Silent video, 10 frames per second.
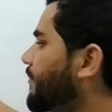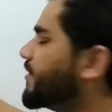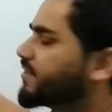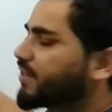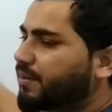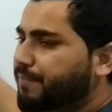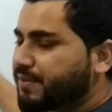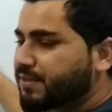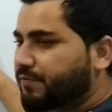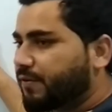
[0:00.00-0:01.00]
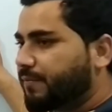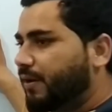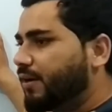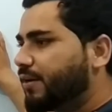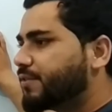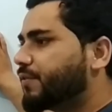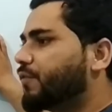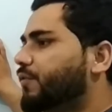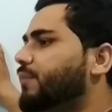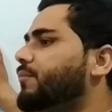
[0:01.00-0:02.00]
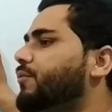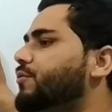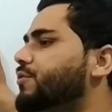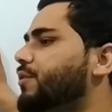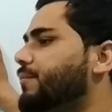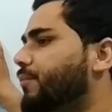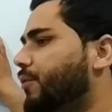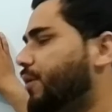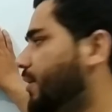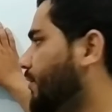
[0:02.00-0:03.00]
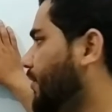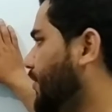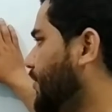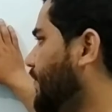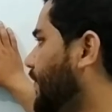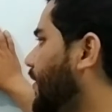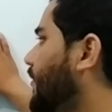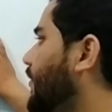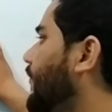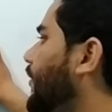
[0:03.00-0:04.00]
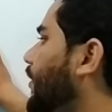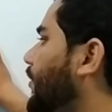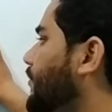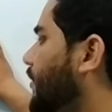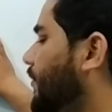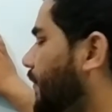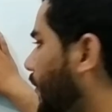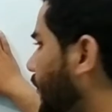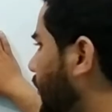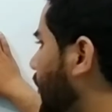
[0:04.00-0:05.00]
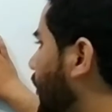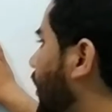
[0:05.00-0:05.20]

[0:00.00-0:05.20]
Means Circum-Pacific Belt is one of the most important region where the volcanoes are found,